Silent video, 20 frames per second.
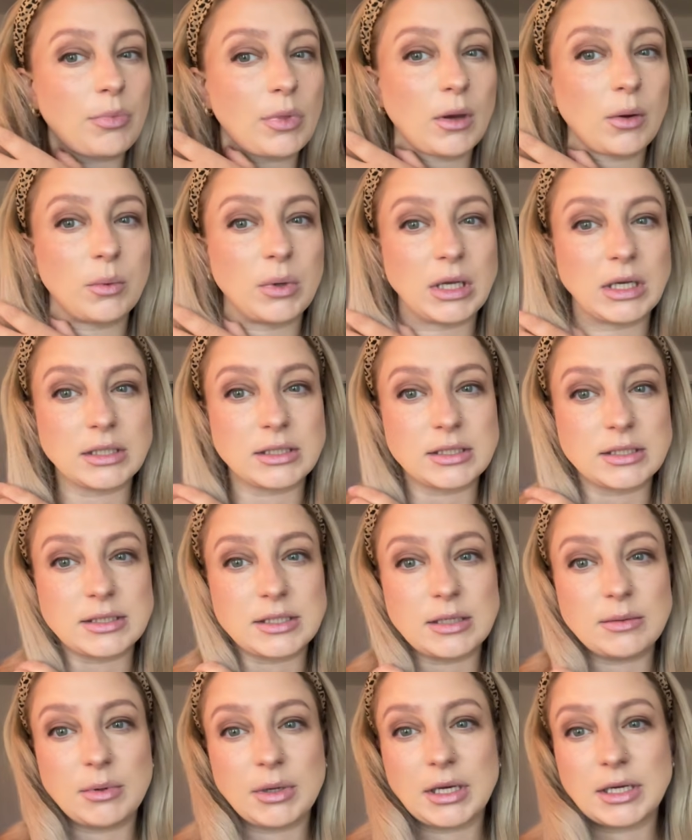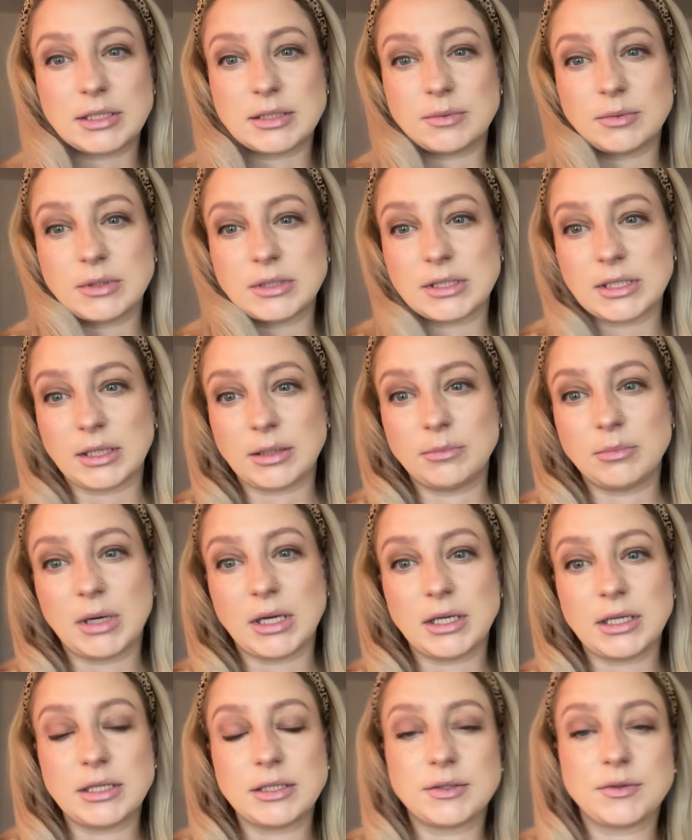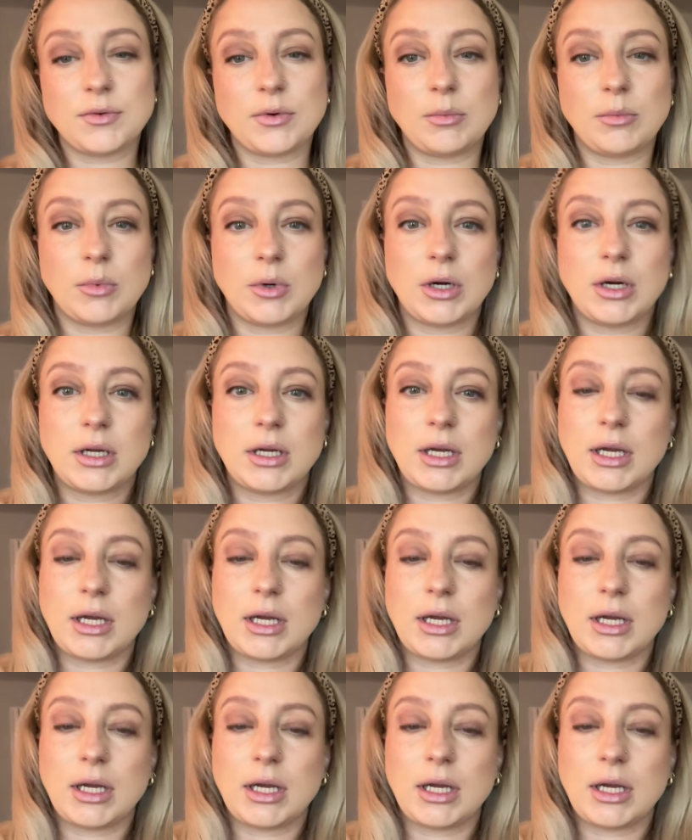We get to see my husband's like buddies from work.